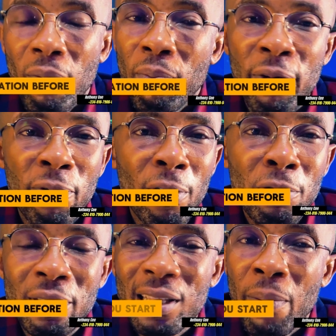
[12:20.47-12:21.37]
Before
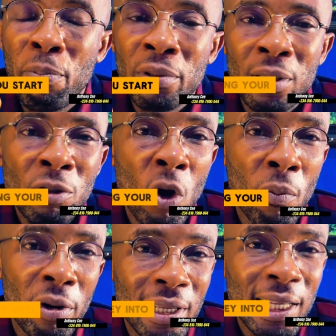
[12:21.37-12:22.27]
you start putting your
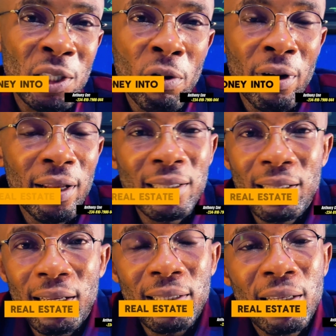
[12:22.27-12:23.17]
money into real
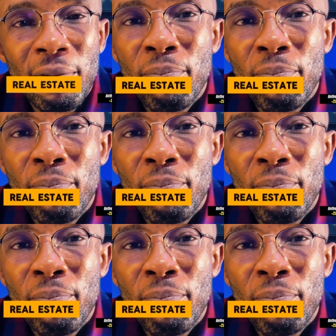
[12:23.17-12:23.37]
estate,